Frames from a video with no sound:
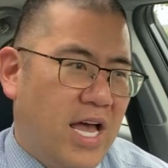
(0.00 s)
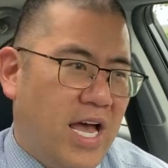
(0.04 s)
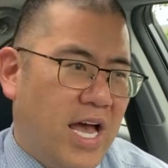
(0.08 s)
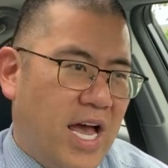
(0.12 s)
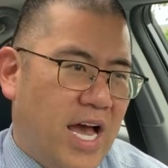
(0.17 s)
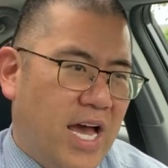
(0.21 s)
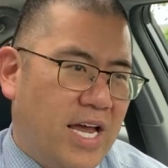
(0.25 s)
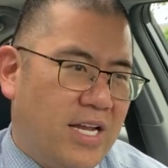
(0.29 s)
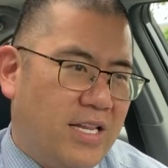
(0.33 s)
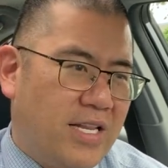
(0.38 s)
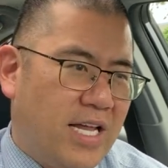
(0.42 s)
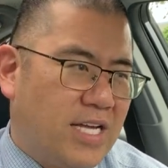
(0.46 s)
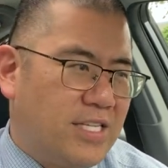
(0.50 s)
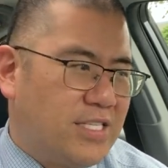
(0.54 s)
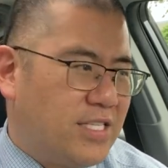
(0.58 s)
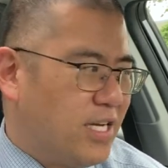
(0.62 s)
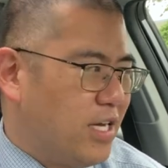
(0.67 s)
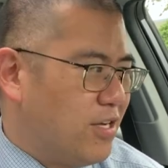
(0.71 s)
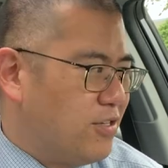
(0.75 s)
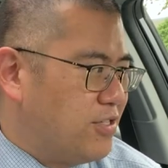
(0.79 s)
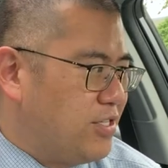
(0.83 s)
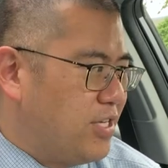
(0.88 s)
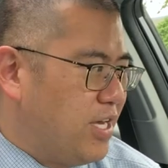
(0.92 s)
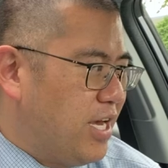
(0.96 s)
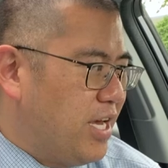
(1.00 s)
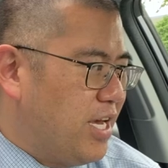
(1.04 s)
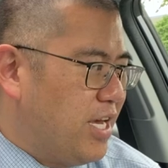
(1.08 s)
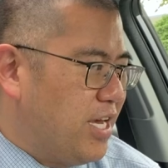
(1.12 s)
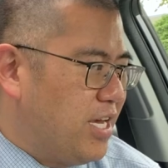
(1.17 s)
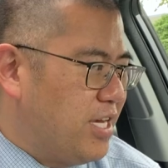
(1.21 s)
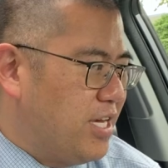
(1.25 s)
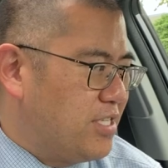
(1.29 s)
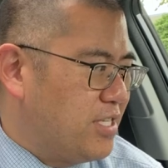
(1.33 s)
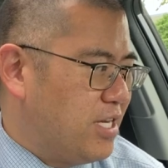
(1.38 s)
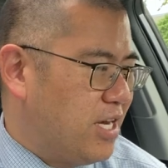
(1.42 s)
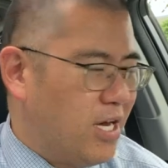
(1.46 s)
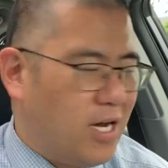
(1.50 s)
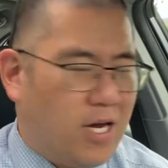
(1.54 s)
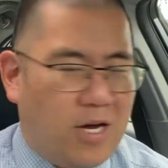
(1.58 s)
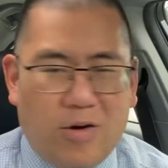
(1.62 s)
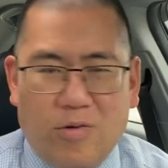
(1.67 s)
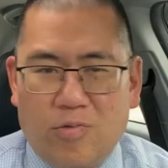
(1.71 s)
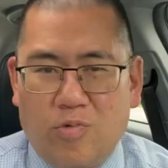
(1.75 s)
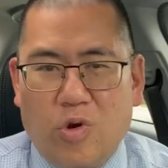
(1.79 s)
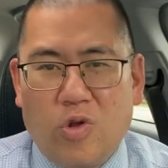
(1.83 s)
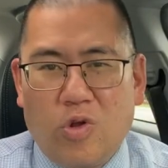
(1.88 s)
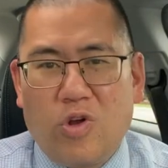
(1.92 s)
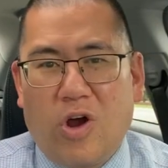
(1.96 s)
And the last thing I'll say is
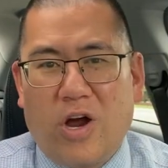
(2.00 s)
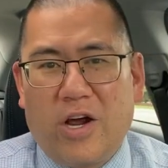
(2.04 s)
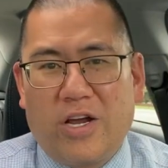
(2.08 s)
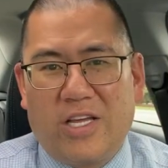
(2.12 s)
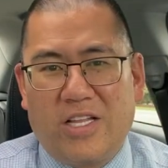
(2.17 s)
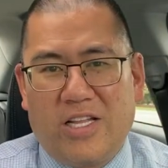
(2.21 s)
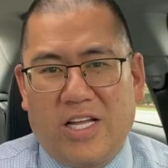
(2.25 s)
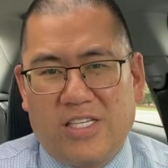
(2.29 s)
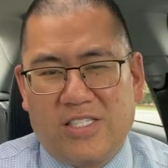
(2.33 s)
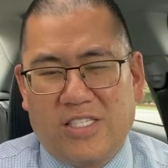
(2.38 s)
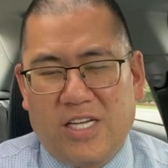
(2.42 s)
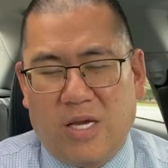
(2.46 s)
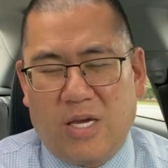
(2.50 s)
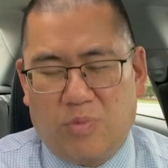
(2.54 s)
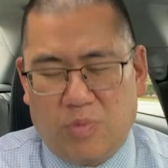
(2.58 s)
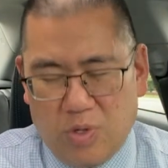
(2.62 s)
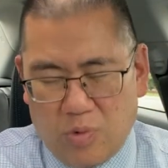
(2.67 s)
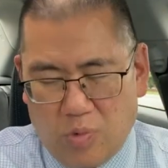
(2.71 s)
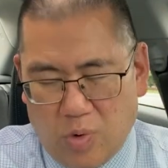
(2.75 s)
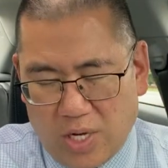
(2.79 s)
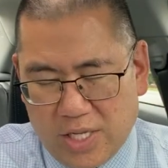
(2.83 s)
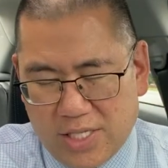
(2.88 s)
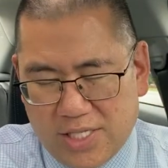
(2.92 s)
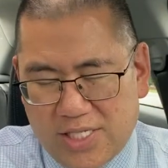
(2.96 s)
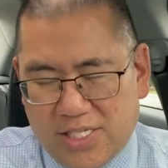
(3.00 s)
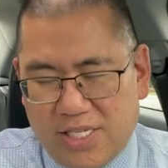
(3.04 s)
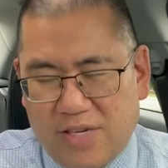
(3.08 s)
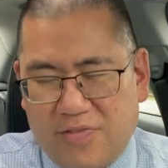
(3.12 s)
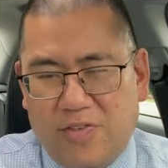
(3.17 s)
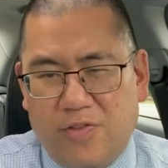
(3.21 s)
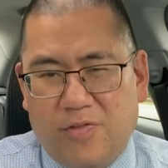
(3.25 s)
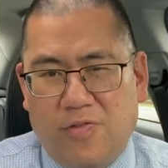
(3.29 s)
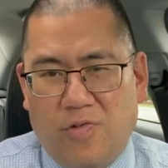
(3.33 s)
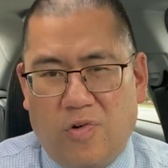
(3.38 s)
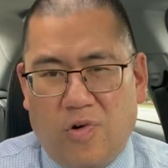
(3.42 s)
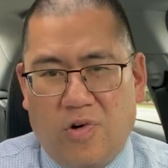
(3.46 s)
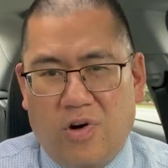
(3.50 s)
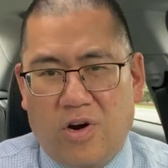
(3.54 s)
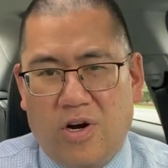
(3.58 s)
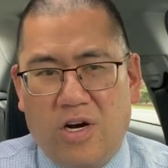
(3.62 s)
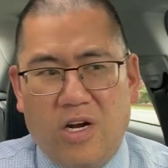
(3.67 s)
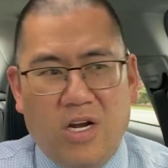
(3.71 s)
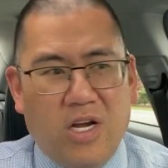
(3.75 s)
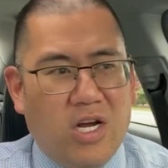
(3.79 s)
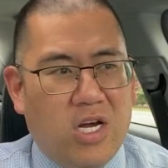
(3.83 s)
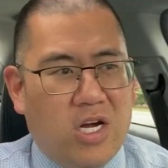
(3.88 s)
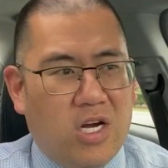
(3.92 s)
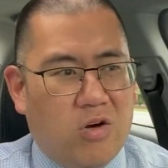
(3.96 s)
roller hockey last night. We won 7-4.
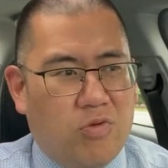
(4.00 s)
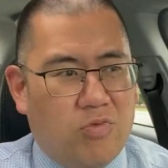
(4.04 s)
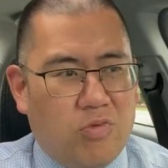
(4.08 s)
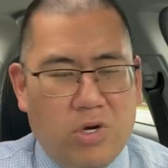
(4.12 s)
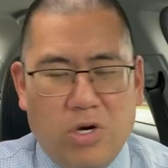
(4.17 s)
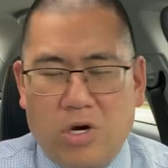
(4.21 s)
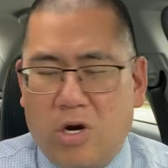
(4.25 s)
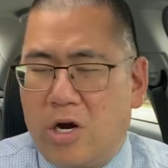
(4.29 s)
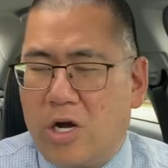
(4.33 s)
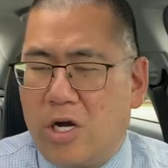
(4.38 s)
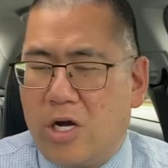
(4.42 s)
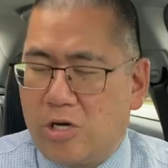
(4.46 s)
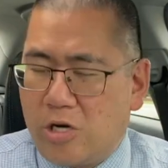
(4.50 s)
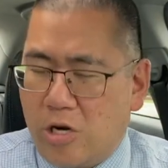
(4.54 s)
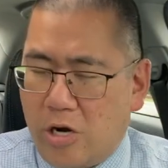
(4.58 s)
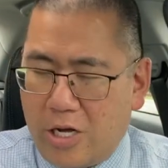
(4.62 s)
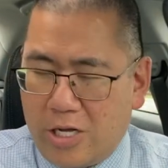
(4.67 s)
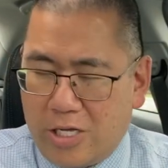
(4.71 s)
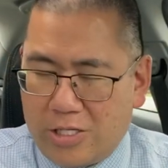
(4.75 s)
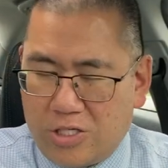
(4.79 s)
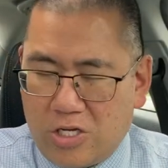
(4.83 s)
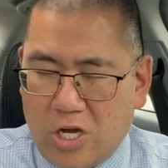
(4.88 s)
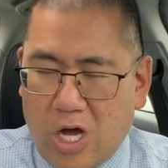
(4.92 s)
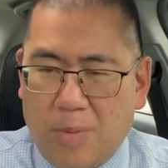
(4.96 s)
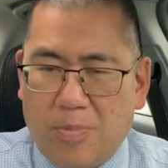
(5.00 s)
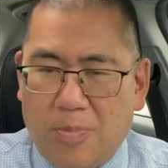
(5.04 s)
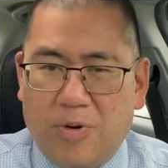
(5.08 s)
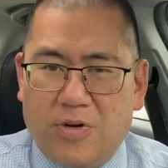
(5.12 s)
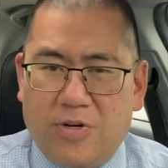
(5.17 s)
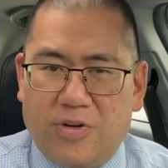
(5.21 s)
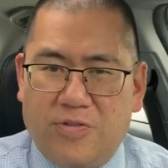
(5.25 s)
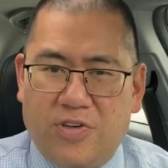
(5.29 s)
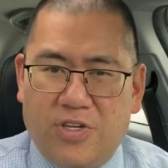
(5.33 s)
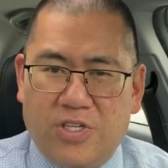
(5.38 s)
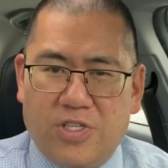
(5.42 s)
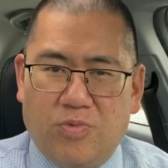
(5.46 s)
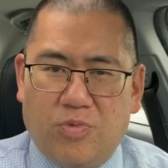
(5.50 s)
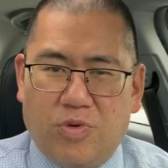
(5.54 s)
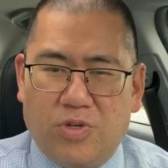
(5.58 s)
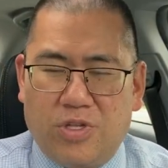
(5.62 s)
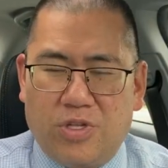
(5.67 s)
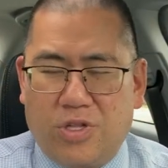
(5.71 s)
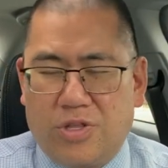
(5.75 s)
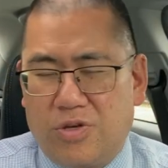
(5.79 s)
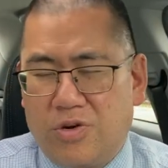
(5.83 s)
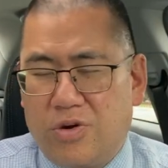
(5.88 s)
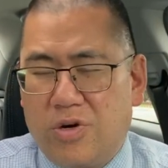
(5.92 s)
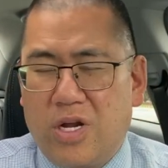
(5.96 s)
We are top our division. We're the
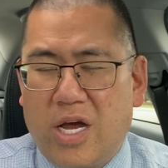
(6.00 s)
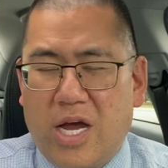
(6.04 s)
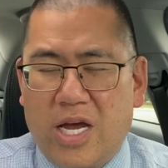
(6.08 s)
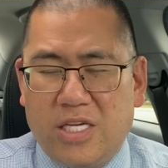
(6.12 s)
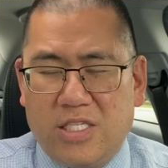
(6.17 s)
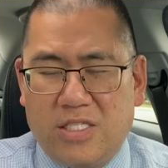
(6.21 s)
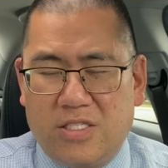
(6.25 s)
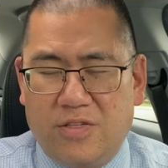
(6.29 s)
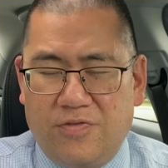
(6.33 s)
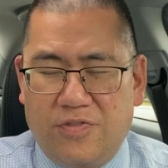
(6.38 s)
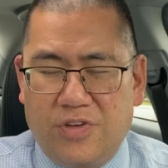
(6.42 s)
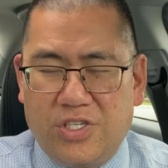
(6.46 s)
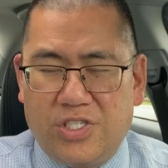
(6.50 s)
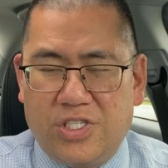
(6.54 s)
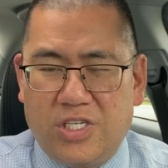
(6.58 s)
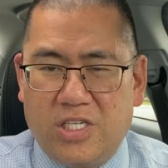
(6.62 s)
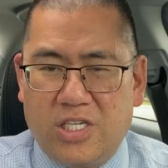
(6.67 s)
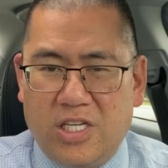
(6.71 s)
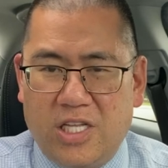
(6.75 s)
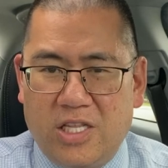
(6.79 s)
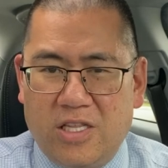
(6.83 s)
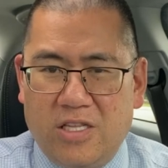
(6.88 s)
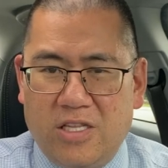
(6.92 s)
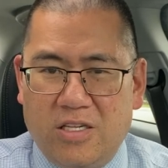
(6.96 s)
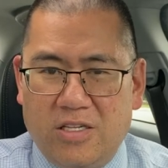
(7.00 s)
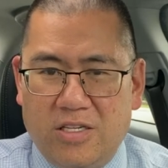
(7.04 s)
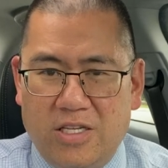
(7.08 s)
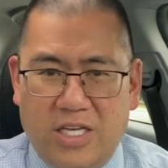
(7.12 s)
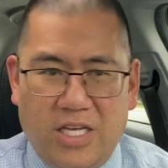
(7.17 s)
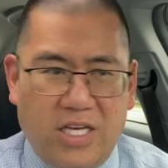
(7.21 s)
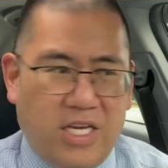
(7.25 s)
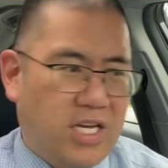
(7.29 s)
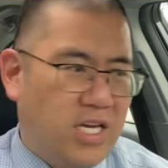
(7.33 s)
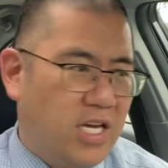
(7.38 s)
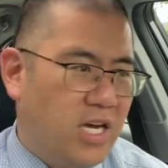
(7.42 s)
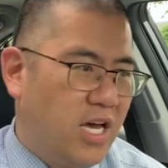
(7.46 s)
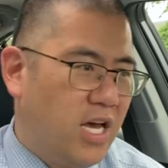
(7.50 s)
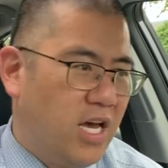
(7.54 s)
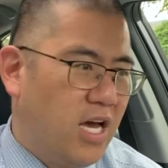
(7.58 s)
third highest division in the league.